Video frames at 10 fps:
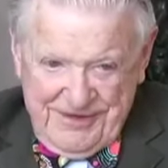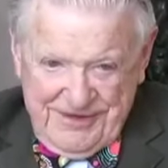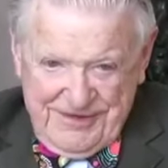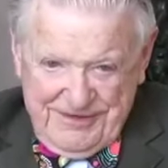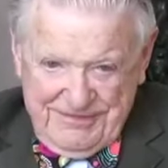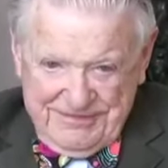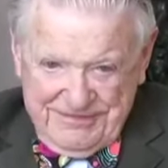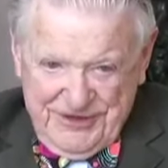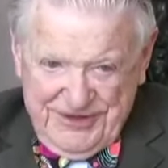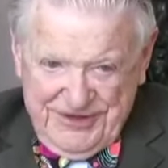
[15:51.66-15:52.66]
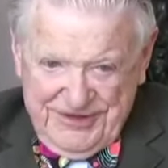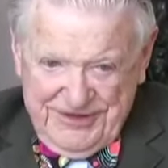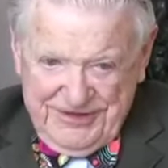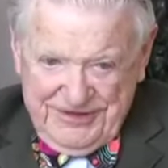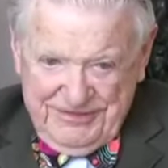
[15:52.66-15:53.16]
Uh, my
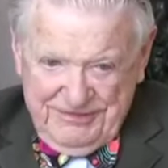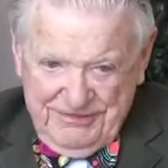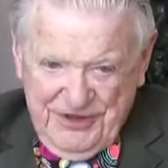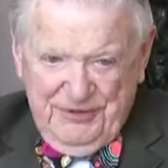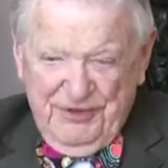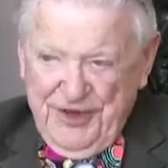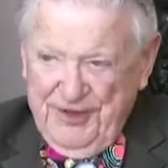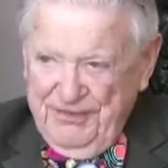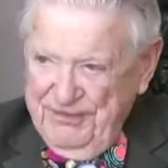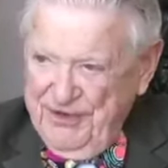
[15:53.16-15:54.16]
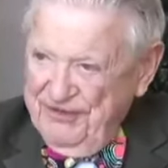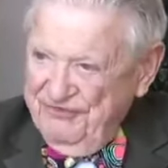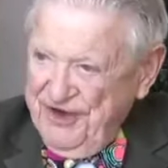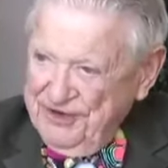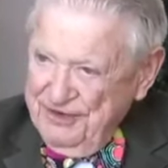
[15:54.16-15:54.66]
pay went up by a
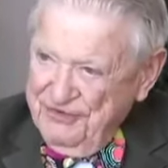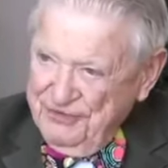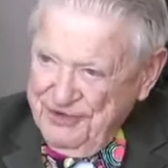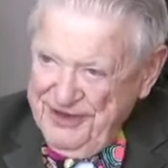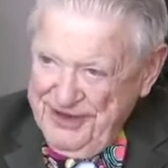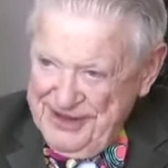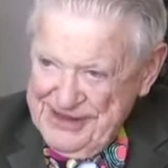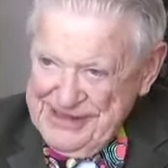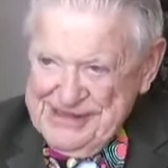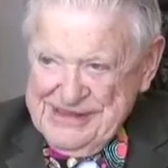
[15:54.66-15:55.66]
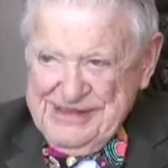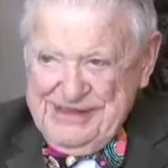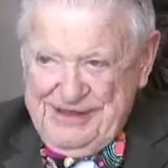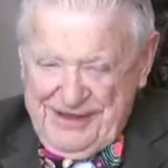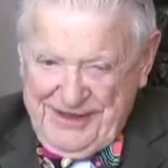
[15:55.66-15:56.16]
factor of 3 mm
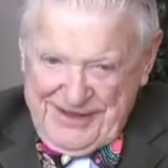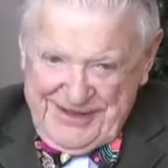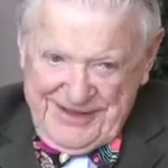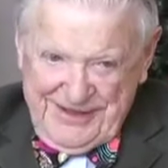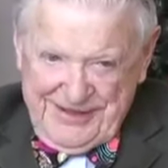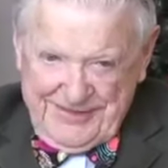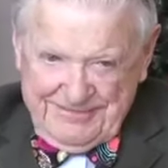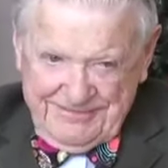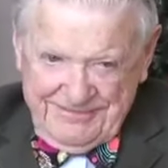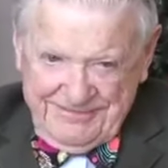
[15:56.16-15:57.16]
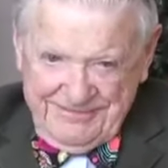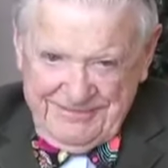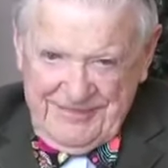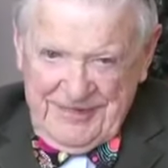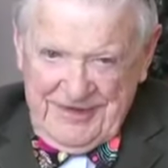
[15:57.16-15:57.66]
-hmm. And um,
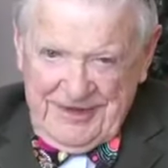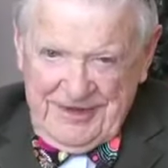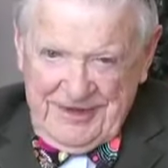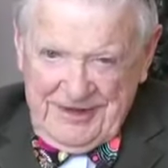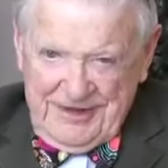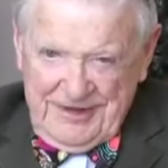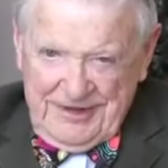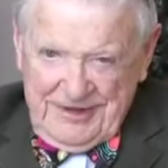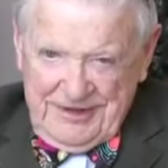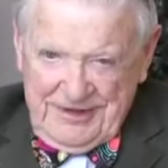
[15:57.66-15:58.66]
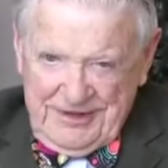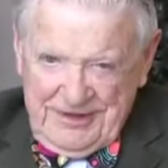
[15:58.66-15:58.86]
uh,